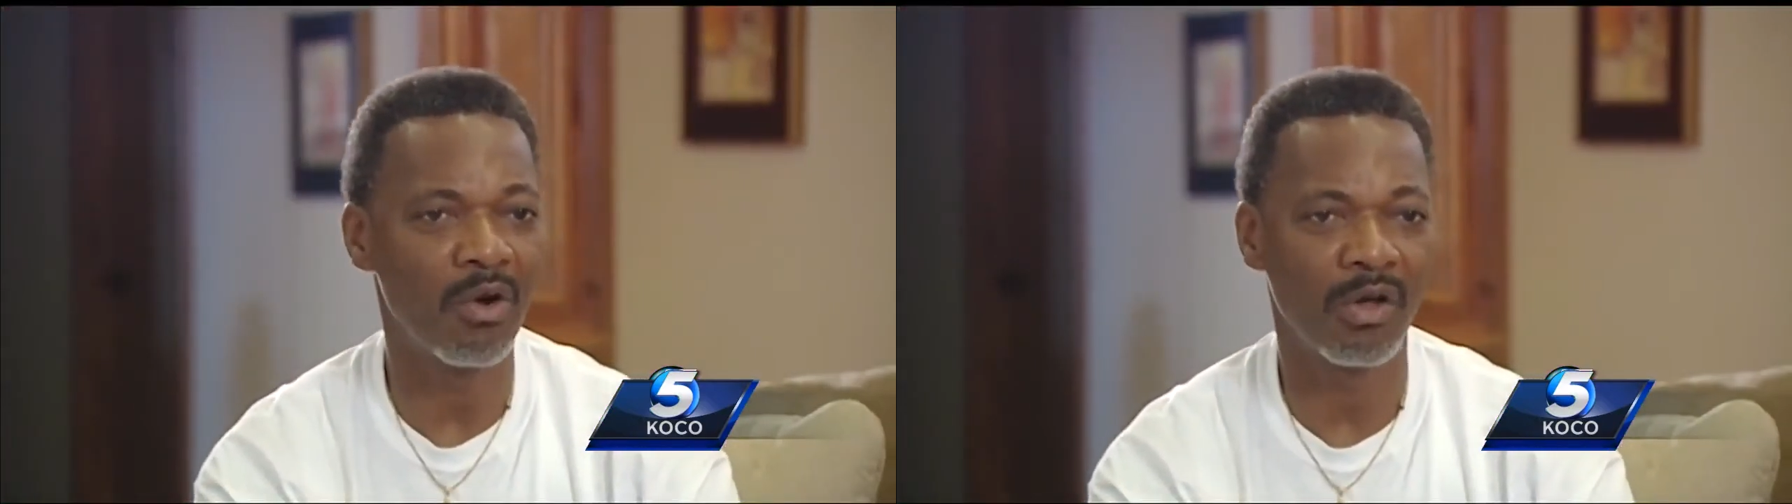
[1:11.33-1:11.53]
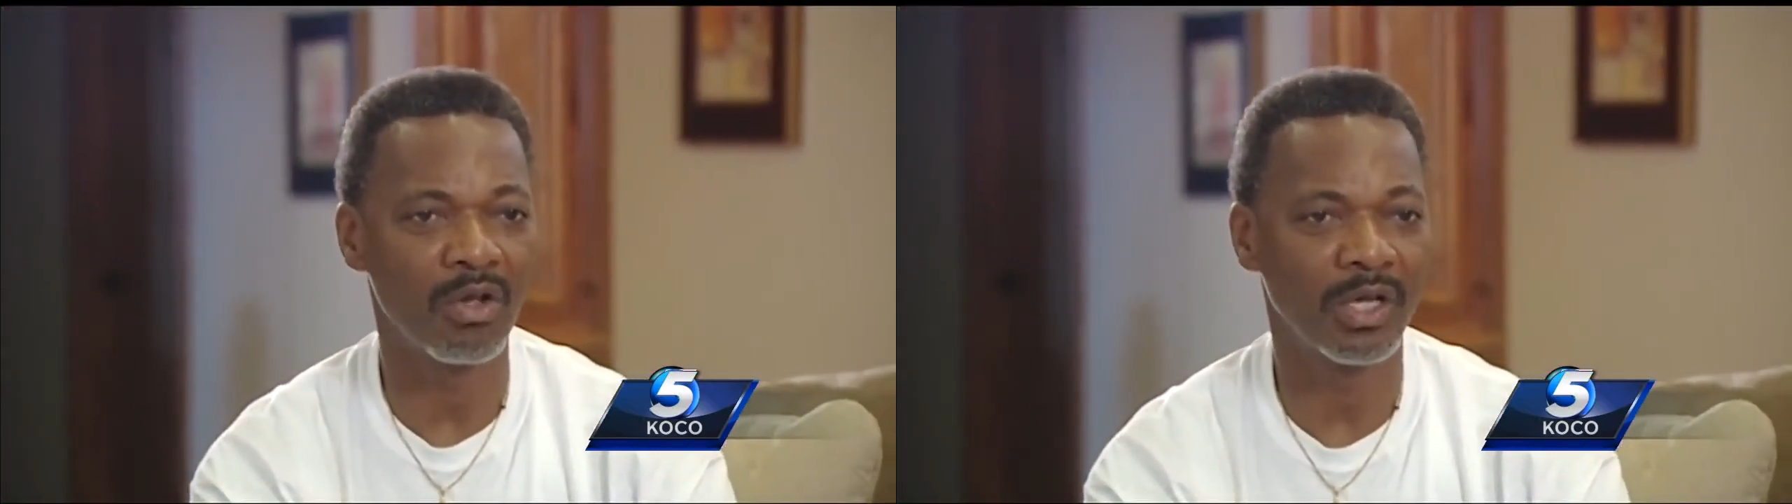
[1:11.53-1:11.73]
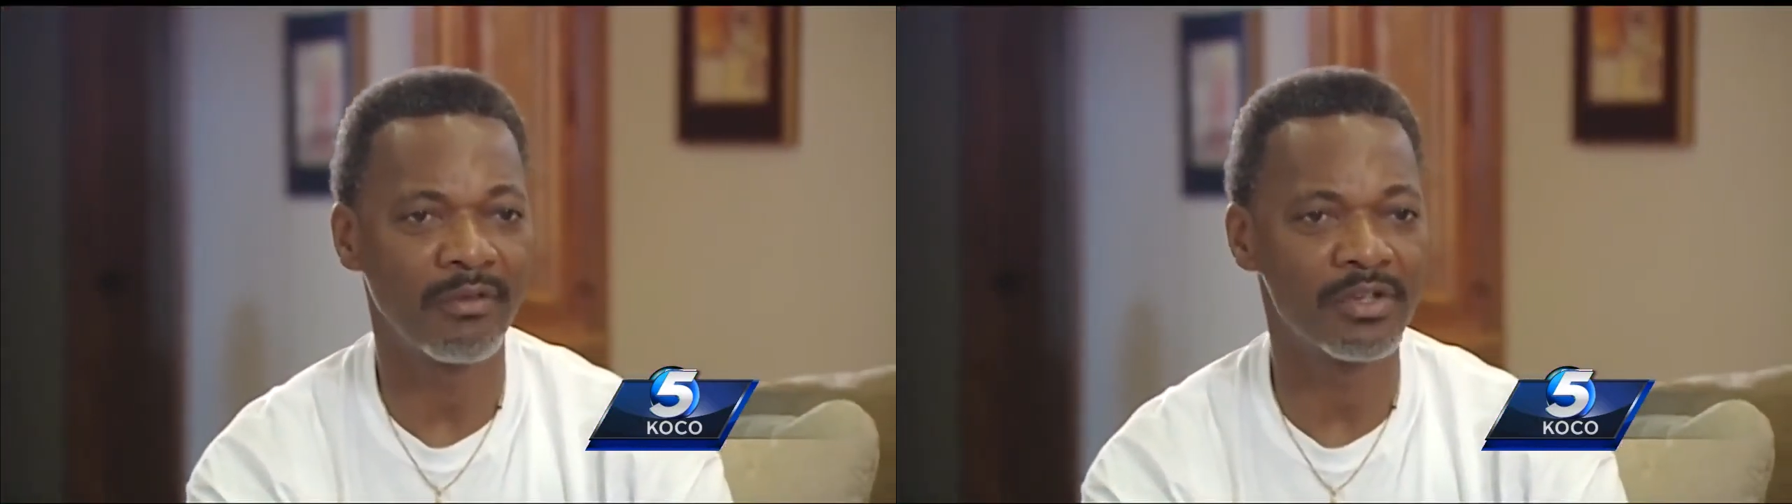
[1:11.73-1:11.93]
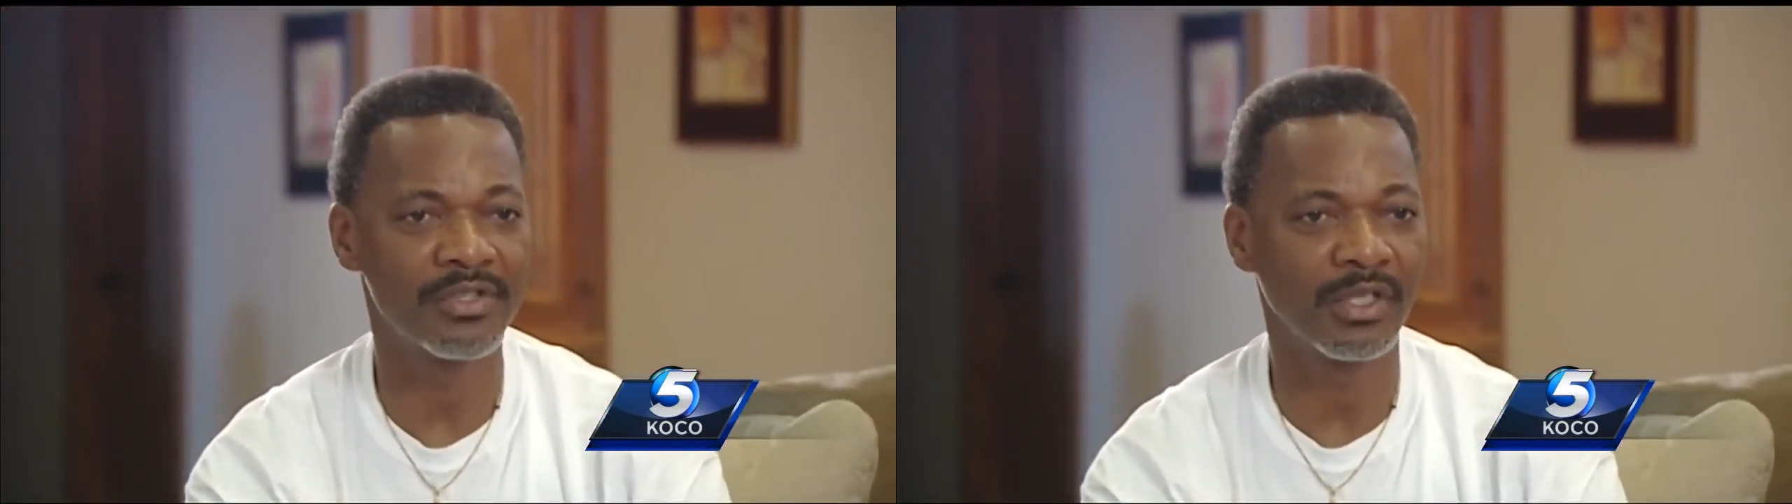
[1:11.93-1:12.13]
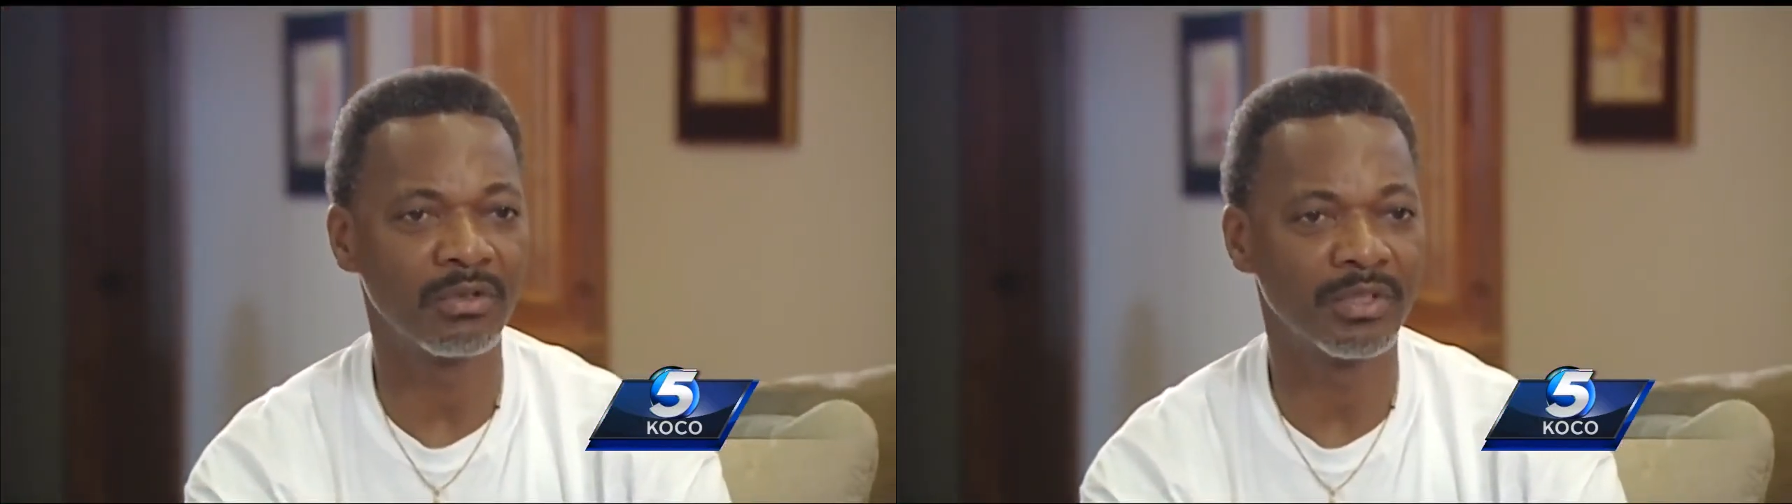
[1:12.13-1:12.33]
going on every
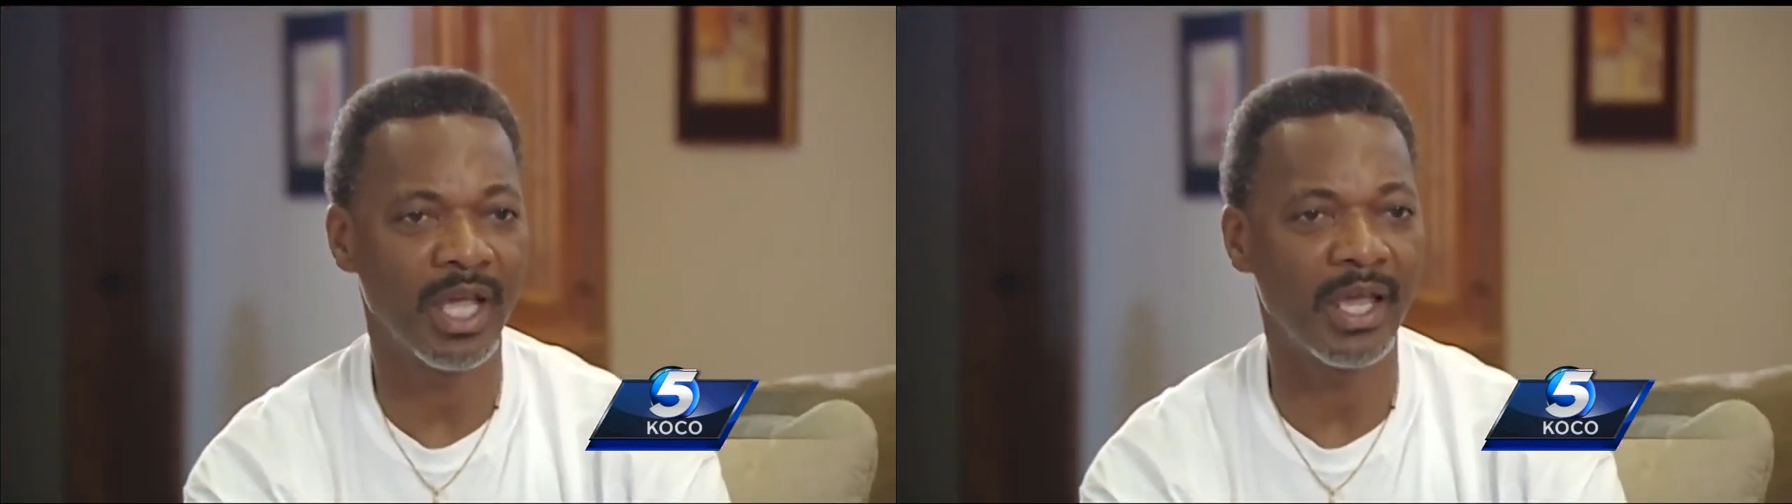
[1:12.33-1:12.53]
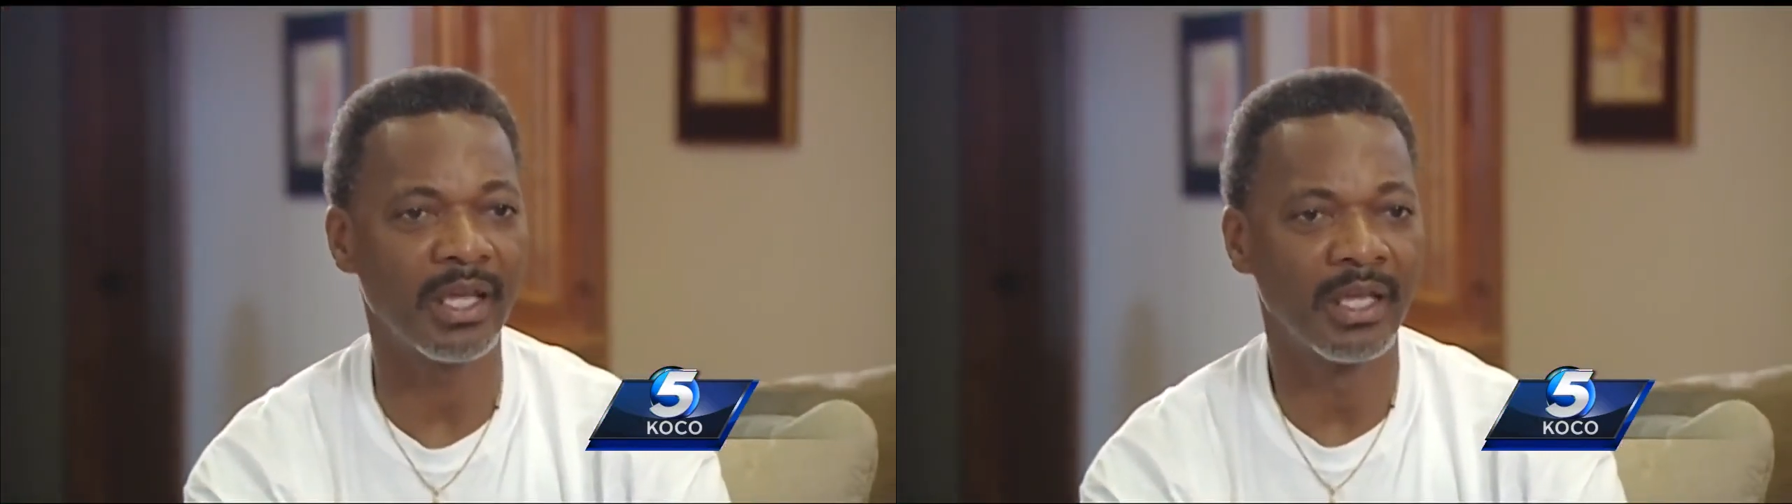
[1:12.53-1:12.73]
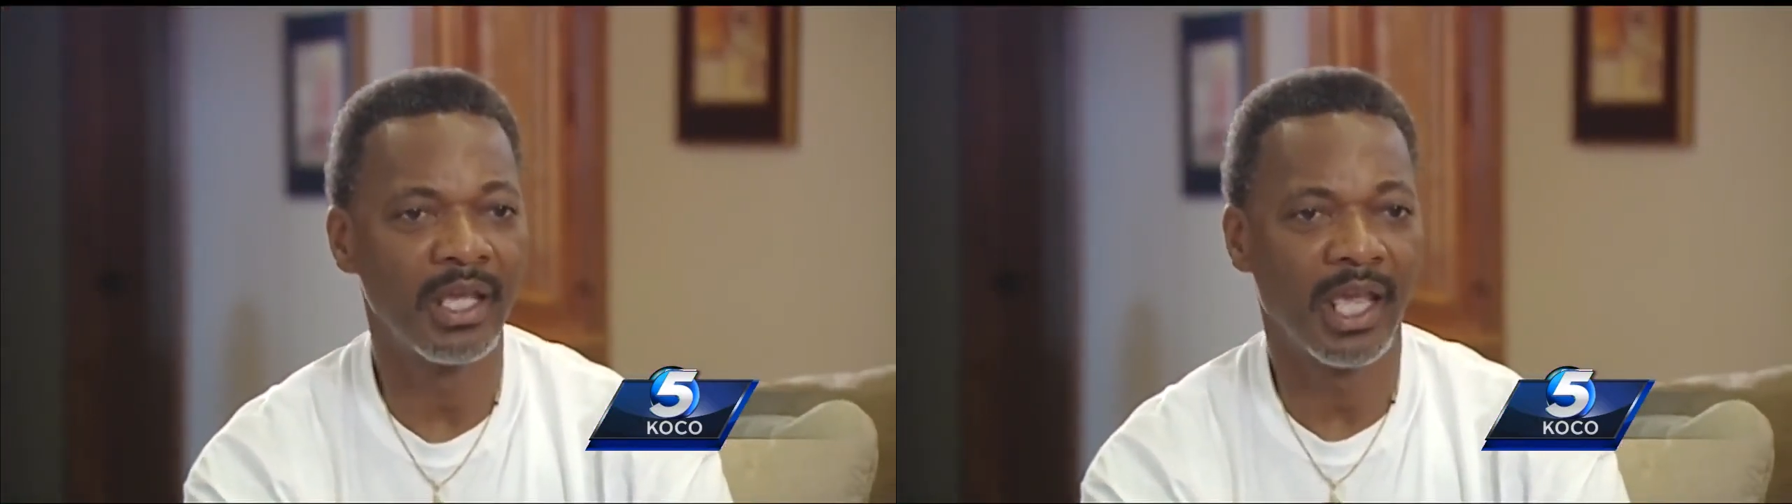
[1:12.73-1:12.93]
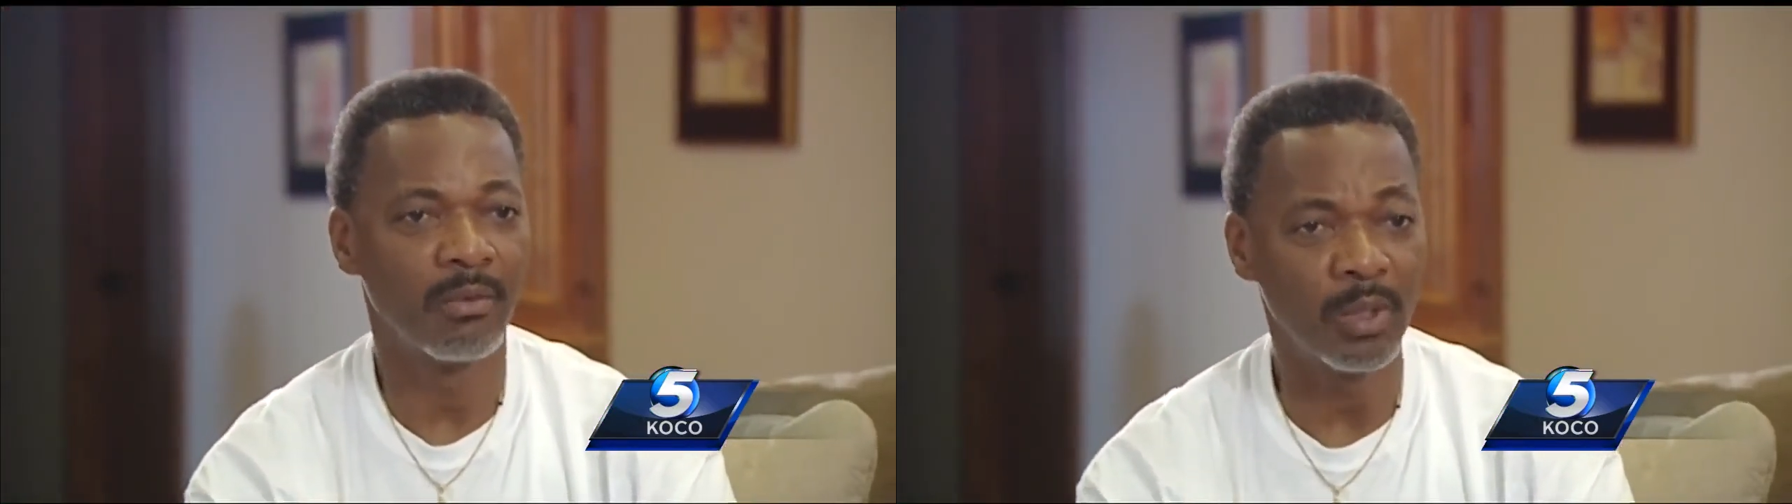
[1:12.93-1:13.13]
single day, right.